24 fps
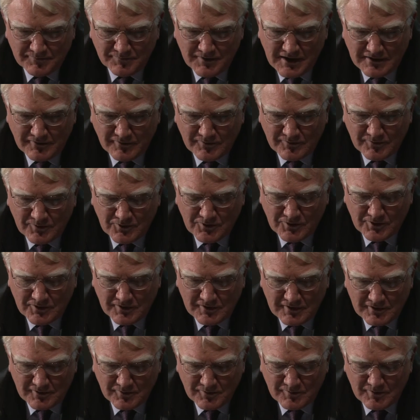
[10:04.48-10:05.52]
friends
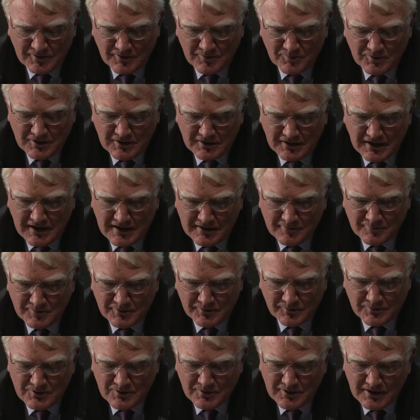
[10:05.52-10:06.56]
thought that the work I
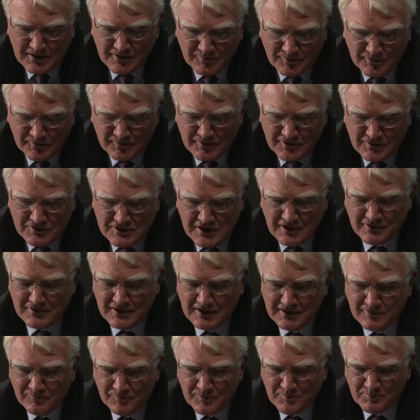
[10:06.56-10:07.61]
was doing was
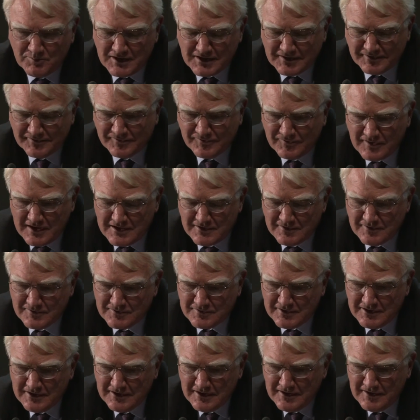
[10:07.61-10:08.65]
atoning for past sins,
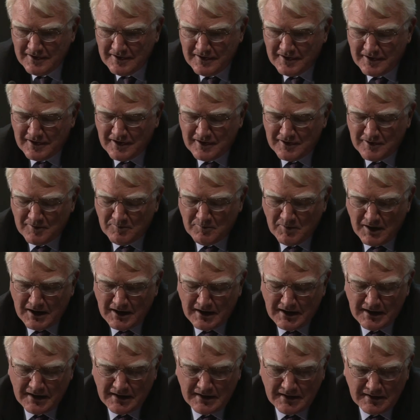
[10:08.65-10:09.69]
and
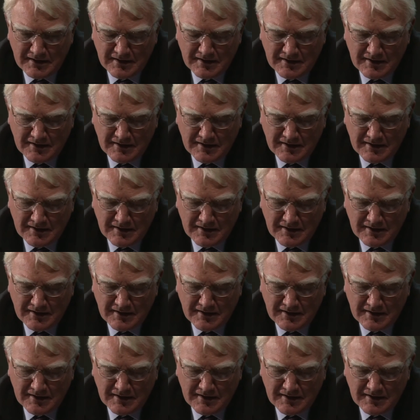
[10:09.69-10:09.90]
my